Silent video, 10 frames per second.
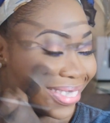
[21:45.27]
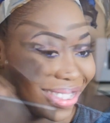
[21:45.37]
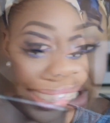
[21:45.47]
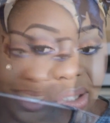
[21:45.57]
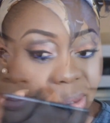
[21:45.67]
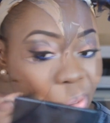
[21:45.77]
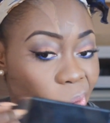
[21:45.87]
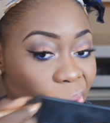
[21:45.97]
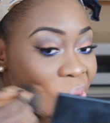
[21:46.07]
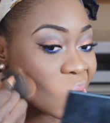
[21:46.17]
Yeah,
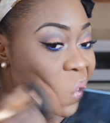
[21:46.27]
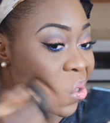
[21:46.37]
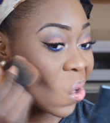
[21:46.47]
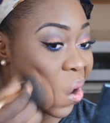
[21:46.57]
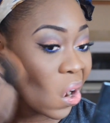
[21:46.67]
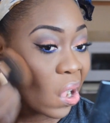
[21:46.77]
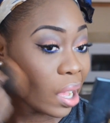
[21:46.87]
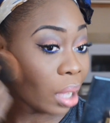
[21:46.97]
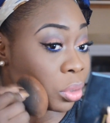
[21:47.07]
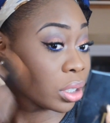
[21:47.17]
so
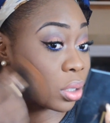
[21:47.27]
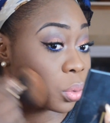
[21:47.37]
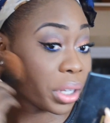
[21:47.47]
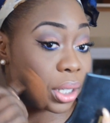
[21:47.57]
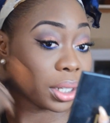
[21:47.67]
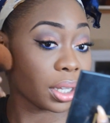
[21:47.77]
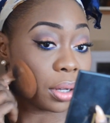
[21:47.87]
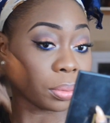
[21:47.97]
I'm just quickly